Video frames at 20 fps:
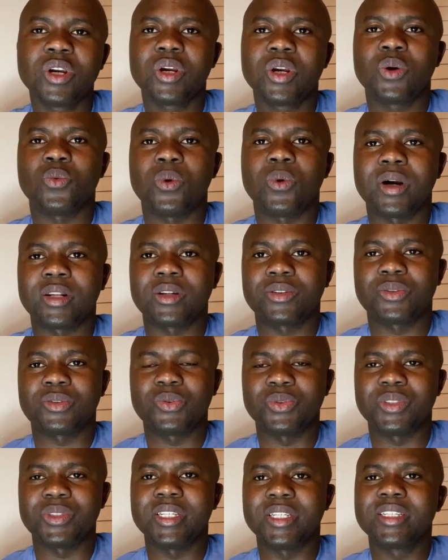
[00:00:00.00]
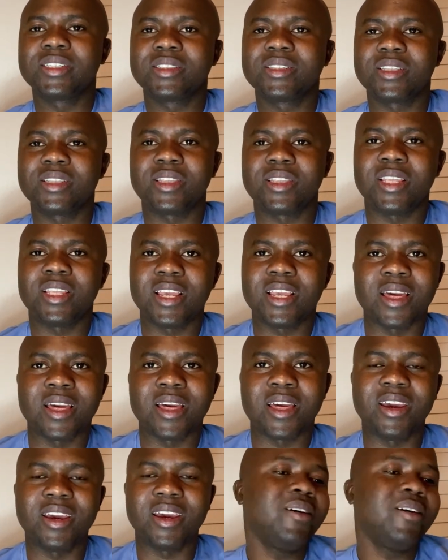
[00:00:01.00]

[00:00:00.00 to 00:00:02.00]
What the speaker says: one or two things here and there.